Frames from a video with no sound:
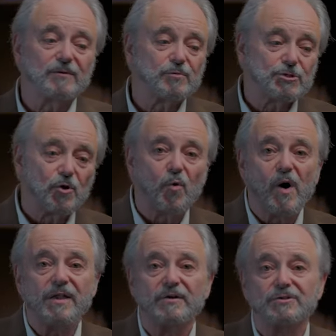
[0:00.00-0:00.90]
There was no
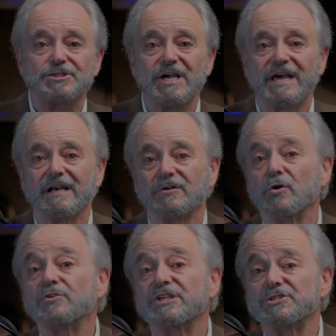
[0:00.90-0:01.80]
weather channel,
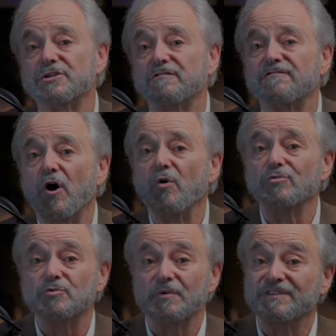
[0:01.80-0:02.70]
no digital
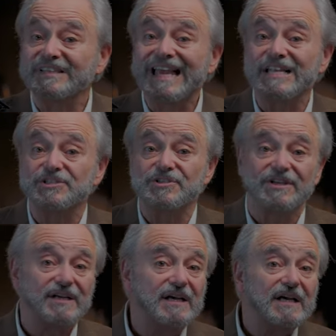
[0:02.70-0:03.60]
phones with dates
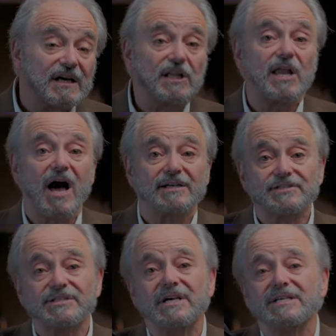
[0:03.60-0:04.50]
and
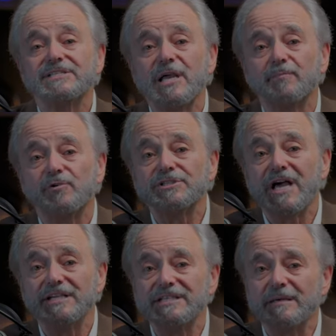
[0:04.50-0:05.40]
clocks set
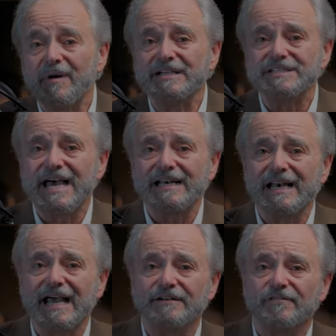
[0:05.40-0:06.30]
precisely by
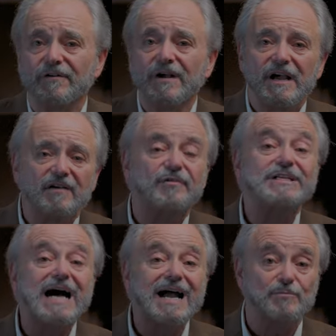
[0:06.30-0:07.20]
satellite for every
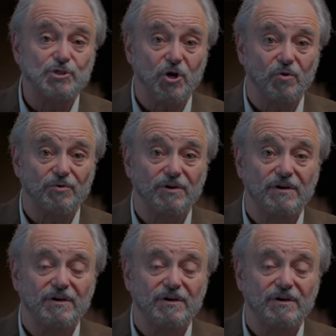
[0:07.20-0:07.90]
time zone.